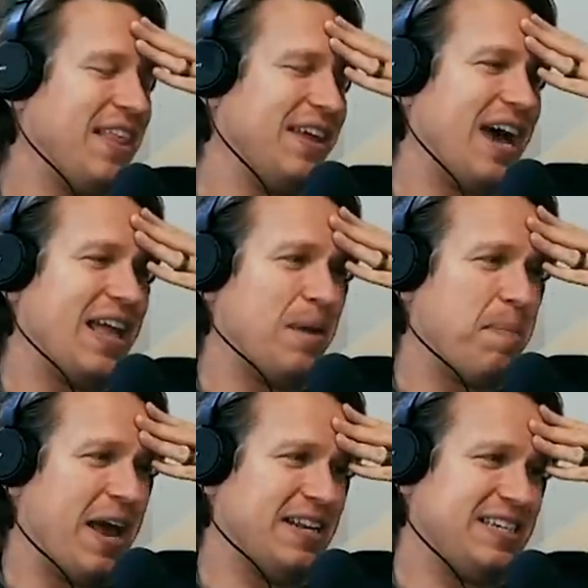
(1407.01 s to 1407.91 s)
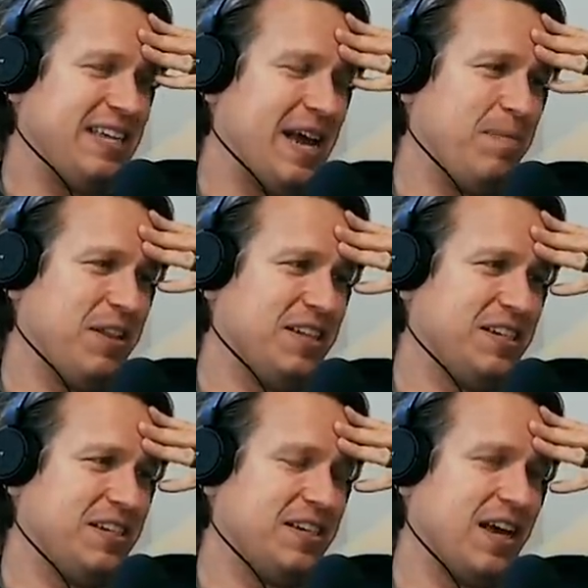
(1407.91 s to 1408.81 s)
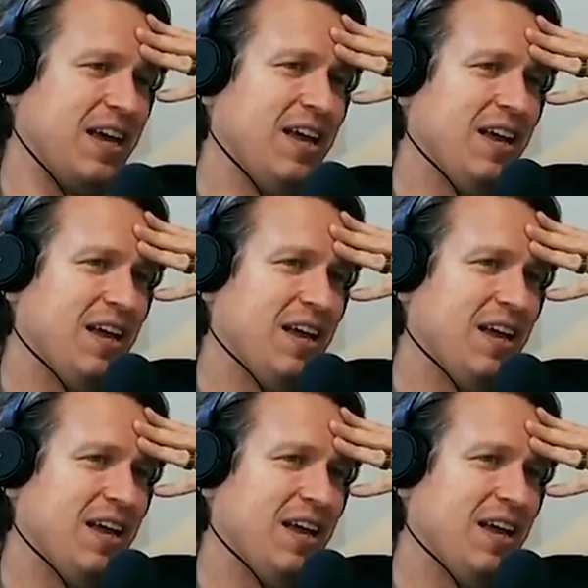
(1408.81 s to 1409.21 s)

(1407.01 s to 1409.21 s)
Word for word: then the guy that paints the ambulances is like,